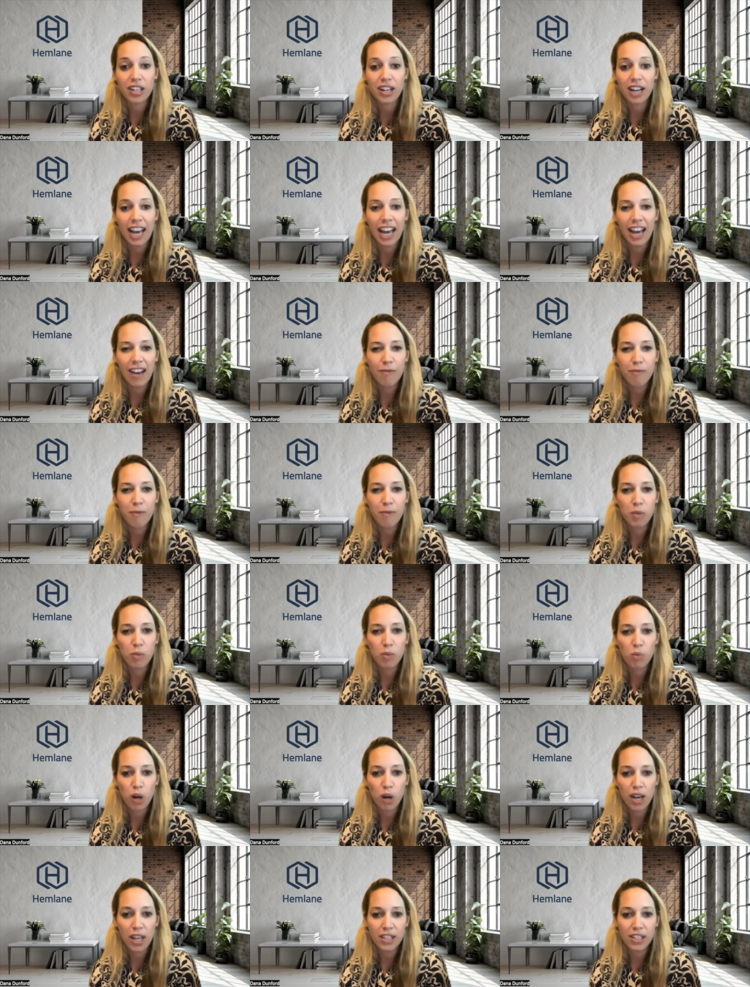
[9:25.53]
There have been
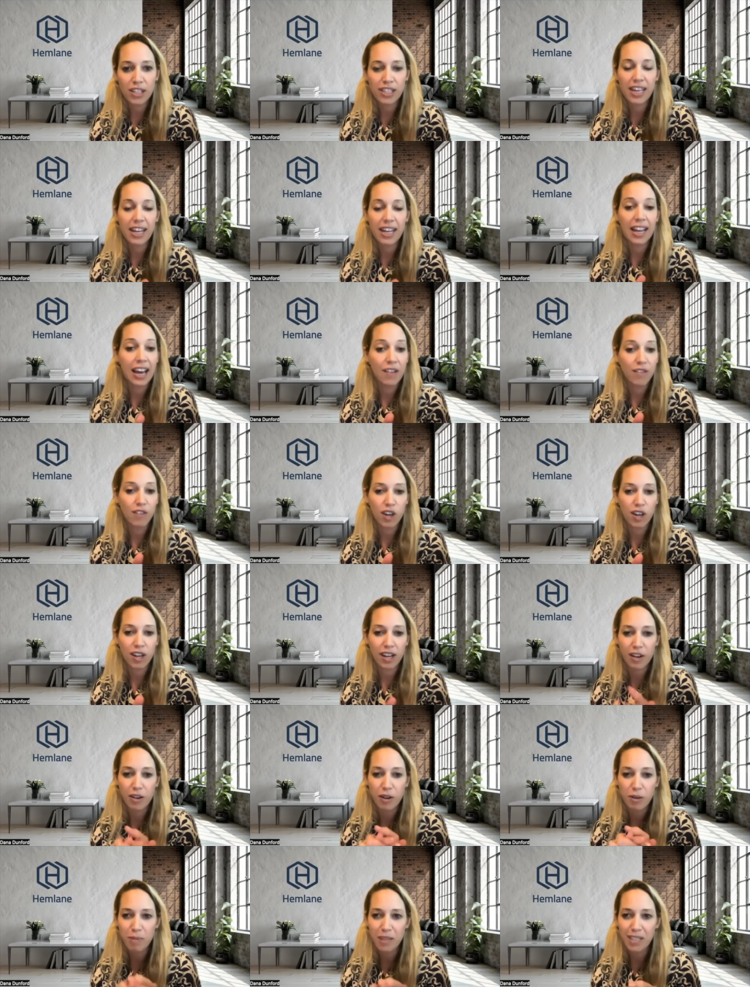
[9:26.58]
ones that have gone
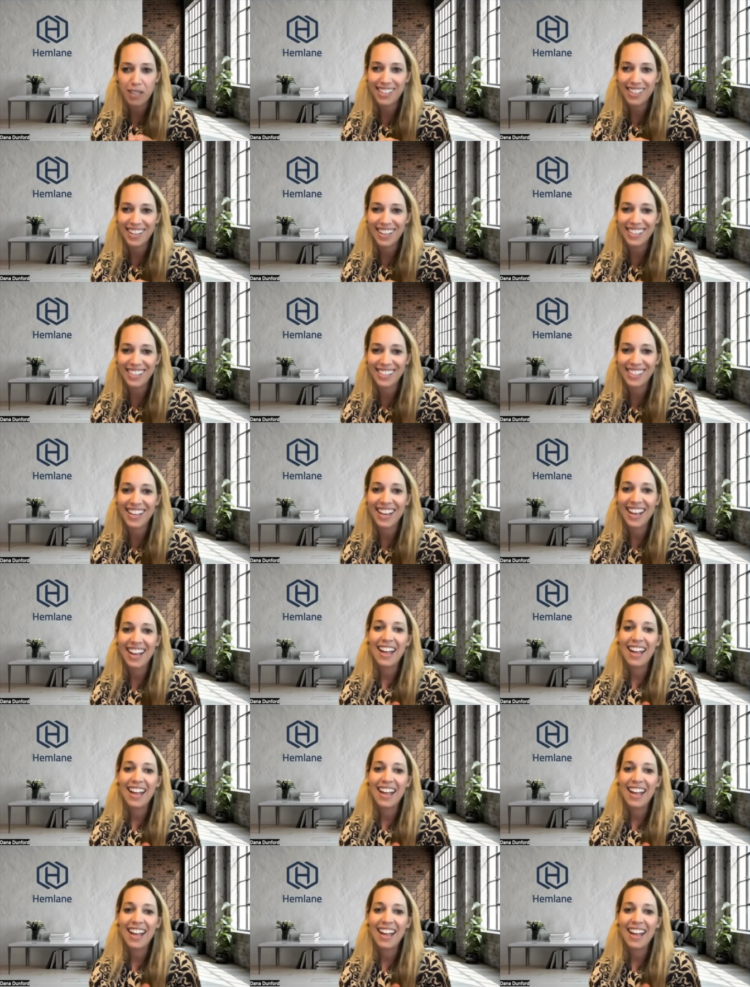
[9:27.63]
out of business